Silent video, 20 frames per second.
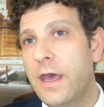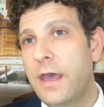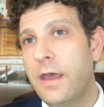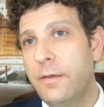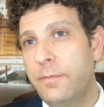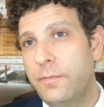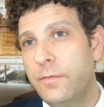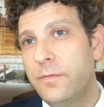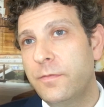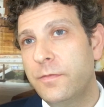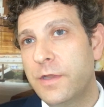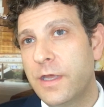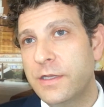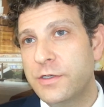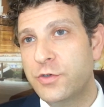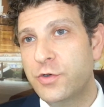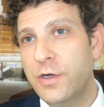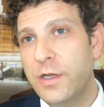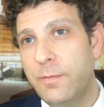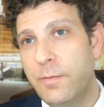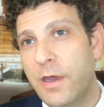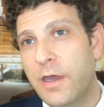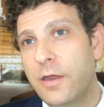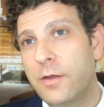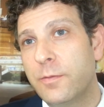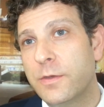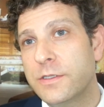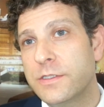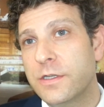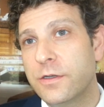their dream
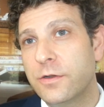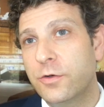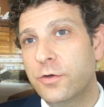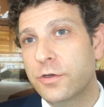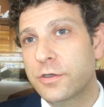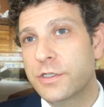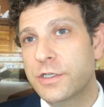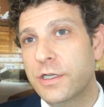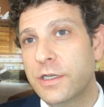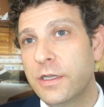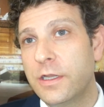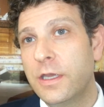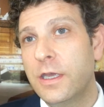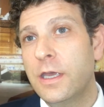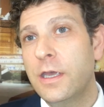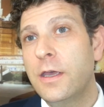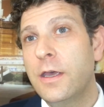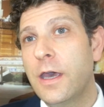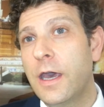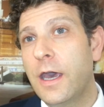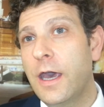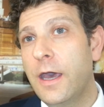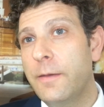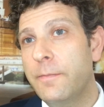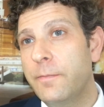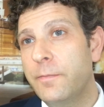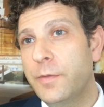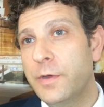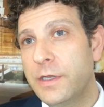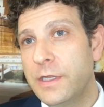home at an auction.
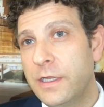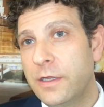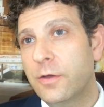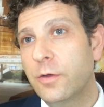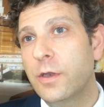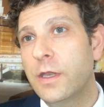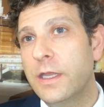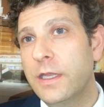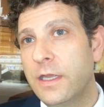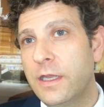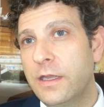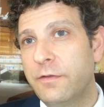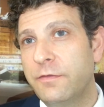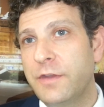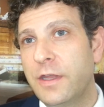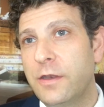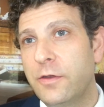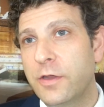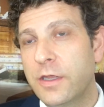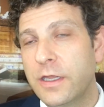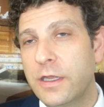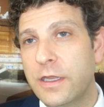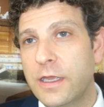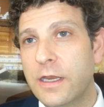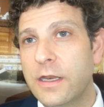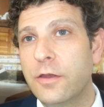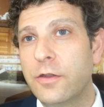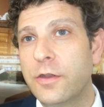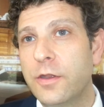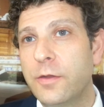But equally, if they're looking at
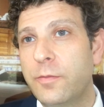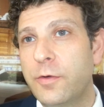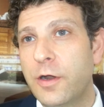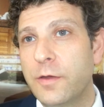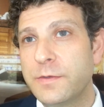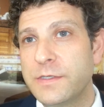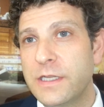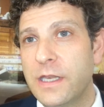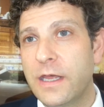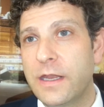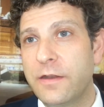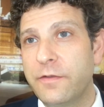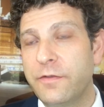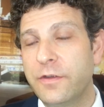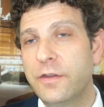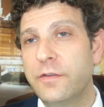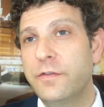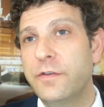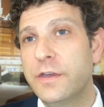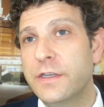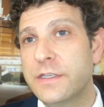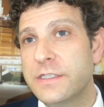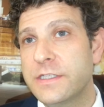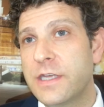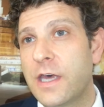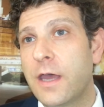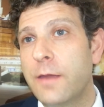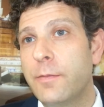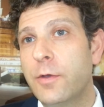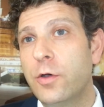getting on the property ladder for the first
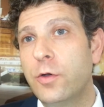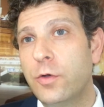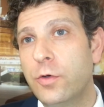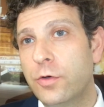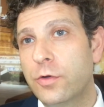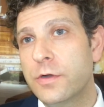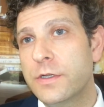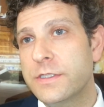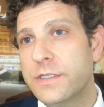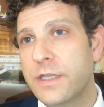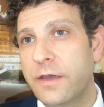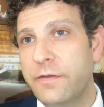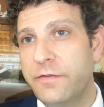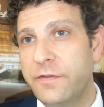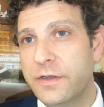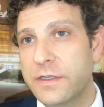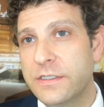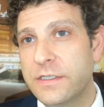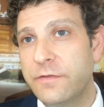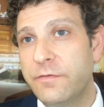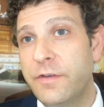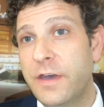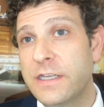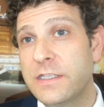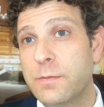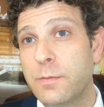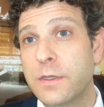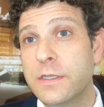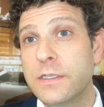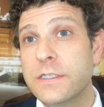time or it's their first
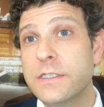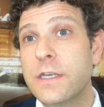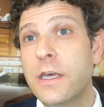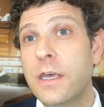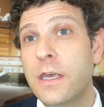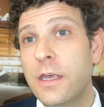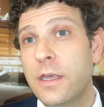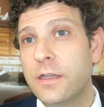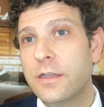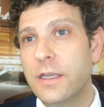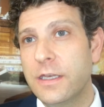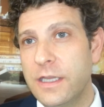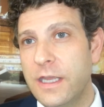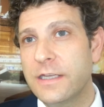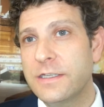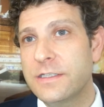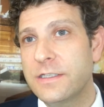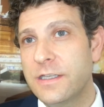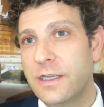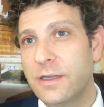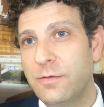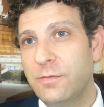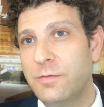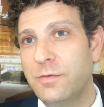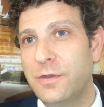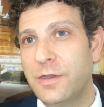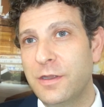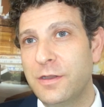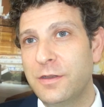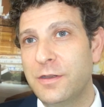investment, then yes, they
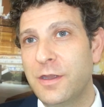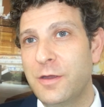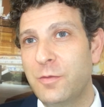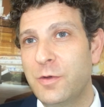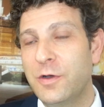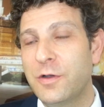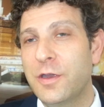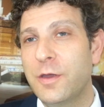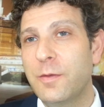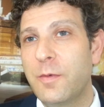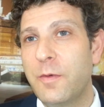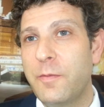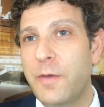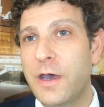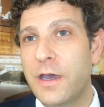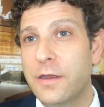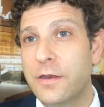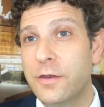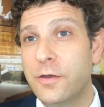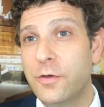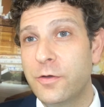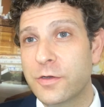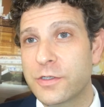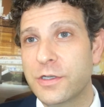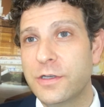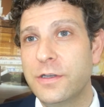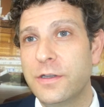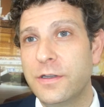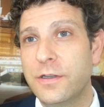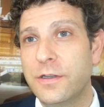will come and buy at an
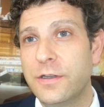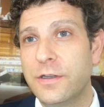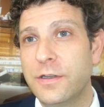auction.